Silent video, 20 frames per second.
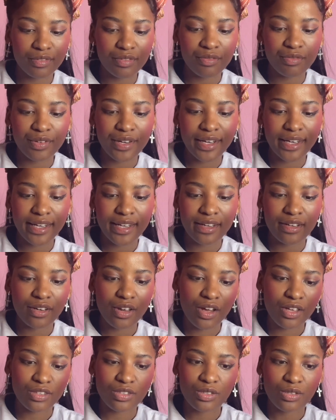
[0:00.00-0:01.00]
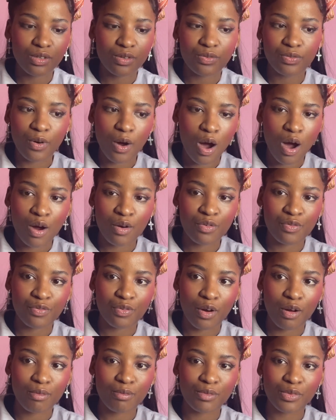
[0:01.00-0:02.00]
really not too far
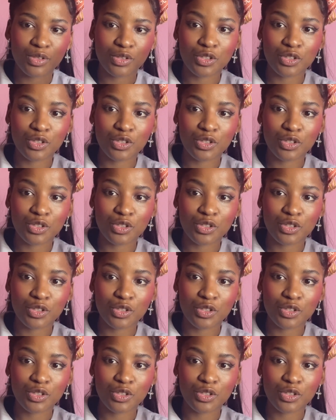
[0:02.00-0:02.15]
from the